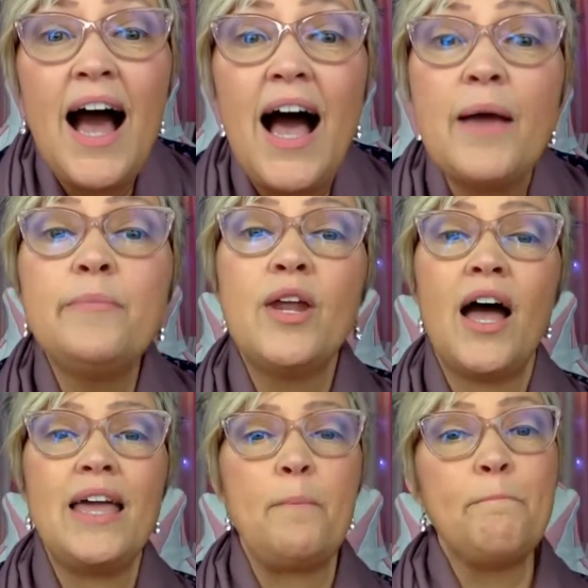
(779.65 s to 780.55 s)
I'm
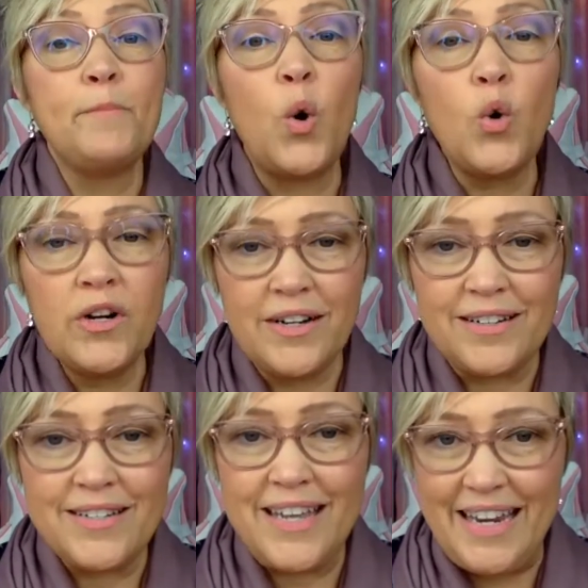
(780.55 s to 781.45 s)
not
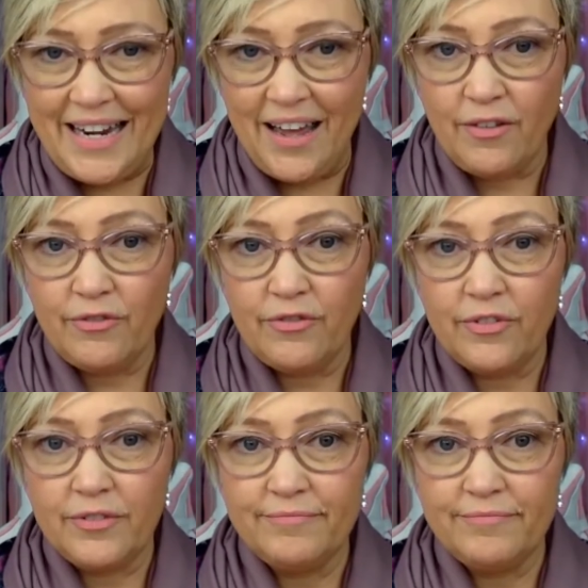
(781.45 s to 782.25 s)
important enough.